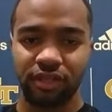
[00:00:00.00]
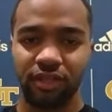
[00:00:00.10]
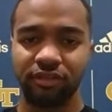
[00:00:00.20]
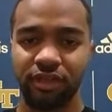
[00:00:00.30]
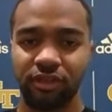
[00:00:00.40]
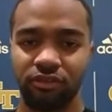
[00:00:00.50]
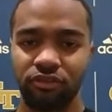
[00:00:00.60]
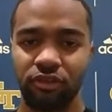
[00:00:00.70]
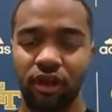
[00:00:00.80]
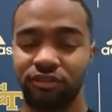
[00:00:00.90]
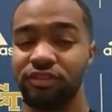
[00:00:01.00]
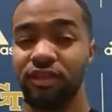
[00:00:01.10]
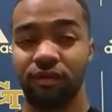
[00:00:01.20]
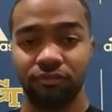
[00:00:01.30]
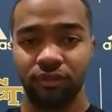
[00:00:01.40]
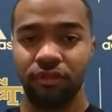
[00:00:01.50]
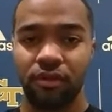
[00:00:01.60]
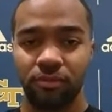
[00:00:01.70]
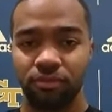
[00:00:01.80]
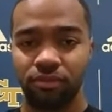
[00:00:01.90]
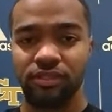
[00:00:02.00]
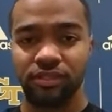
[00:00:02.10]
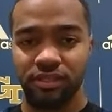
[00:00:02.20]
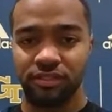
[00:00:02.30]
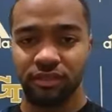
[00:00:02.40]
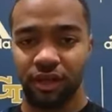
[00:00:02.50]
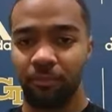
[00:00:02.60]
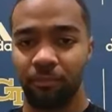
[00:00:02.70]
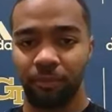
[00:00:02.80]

I think, you know, our tough preseason,